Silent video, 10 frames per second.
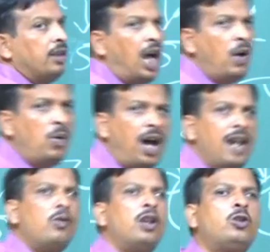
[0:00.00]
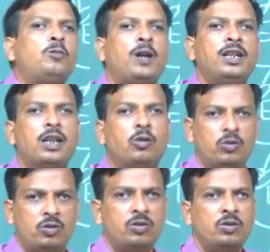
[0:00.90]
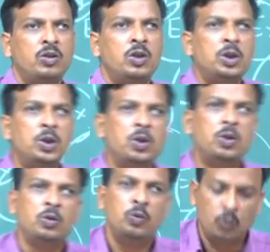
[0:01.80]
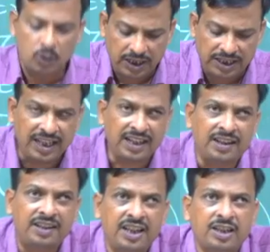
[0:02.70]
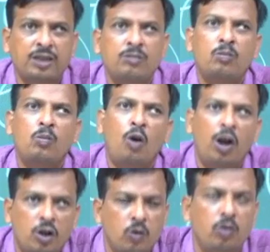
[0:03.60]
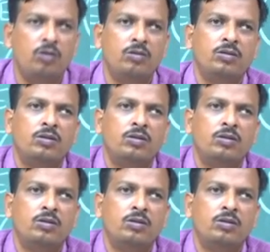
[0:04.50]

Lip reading: Now, I want to find out within this module